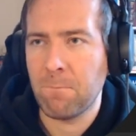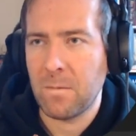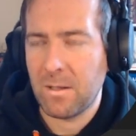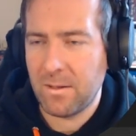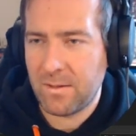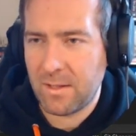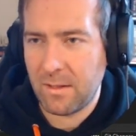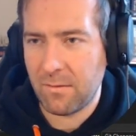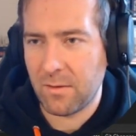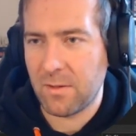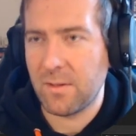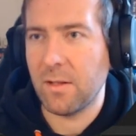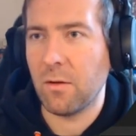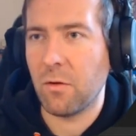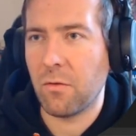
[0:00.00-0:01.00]
Let's see if it's
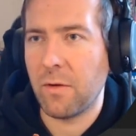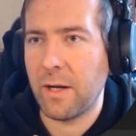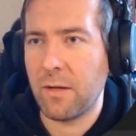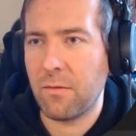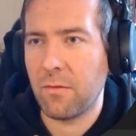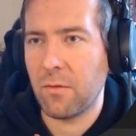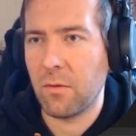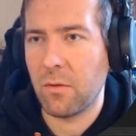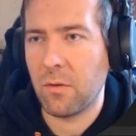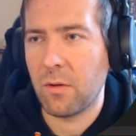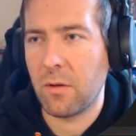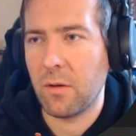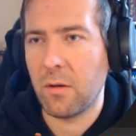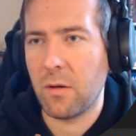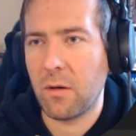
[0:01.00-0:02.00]
still correct
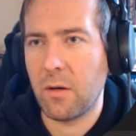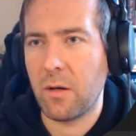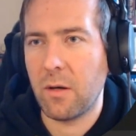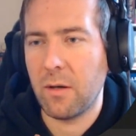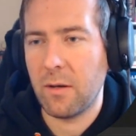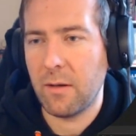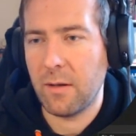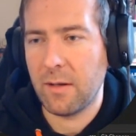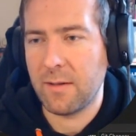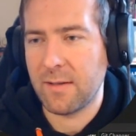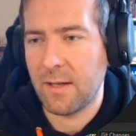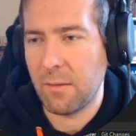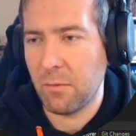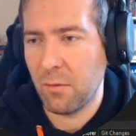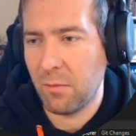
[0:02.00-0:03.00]
for our
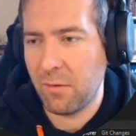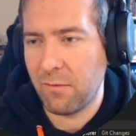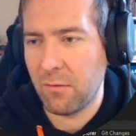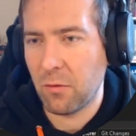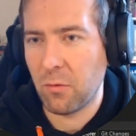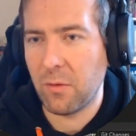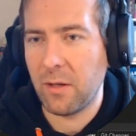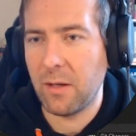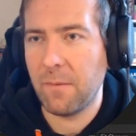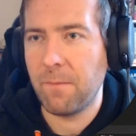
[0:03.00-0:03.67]
example before we